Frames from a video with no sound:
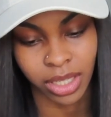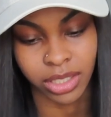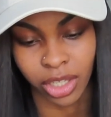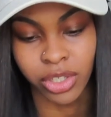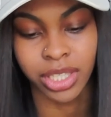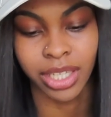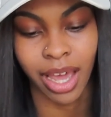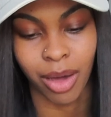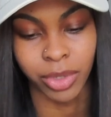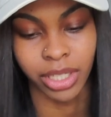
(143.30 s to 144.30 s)
So you see
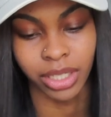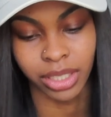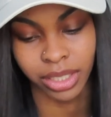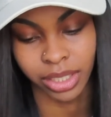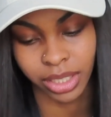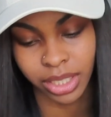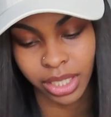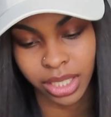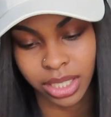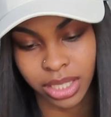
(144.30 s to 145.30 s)
how it
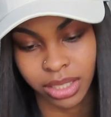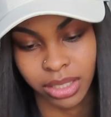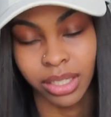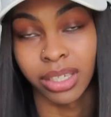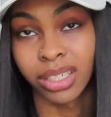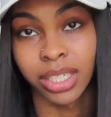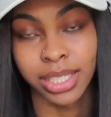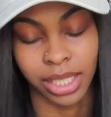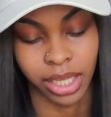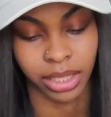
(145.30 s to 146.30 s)
cuts? It
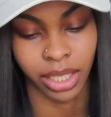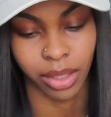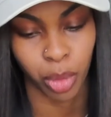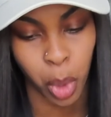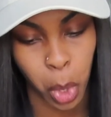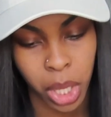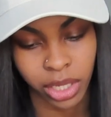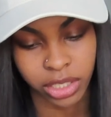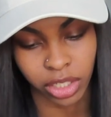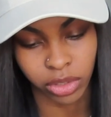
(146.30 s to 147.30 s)
cuts like that.
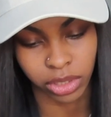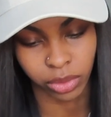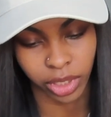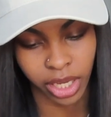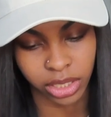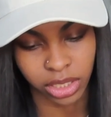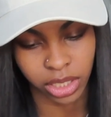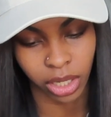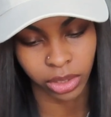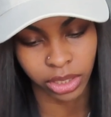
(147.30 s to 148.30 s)
So you can do that.
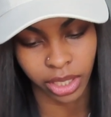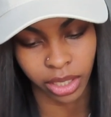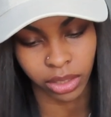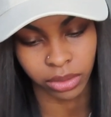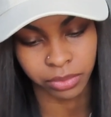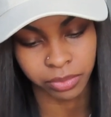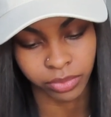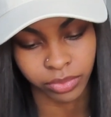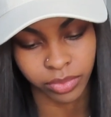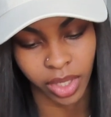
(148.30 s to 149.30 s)
Just hold it down
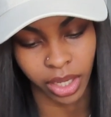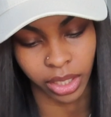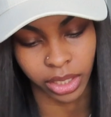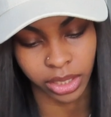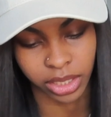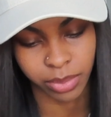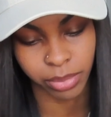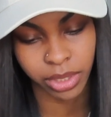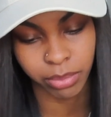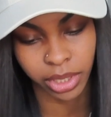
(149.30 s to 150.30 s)
and hit the
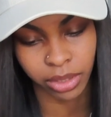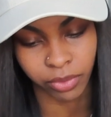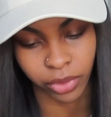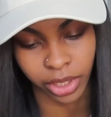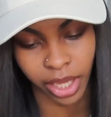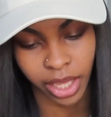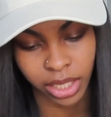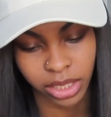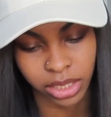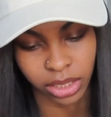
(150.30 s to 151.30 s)
split button for
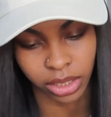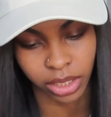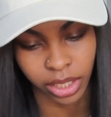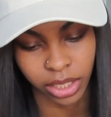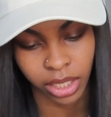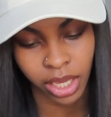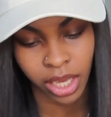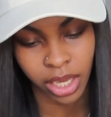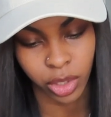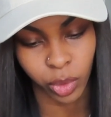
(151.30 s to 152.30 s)
that to cut.
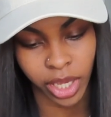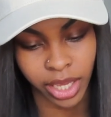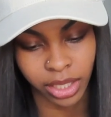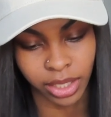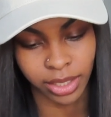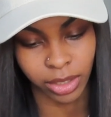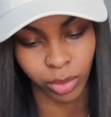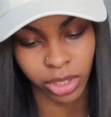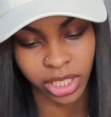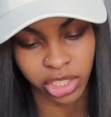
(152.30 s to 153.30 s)
You can't, it
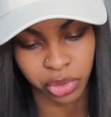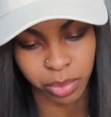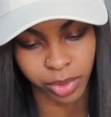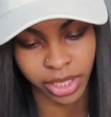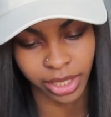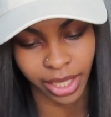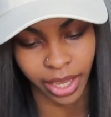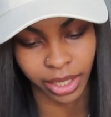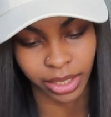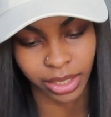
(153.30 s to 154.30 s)
won't let you split
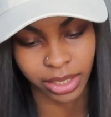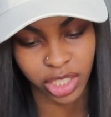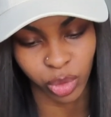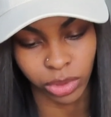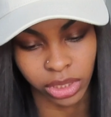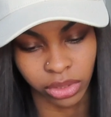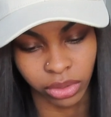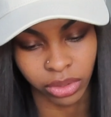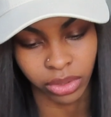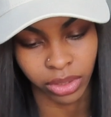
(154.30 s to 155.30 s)
like too
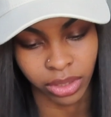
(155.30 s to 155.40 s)
little.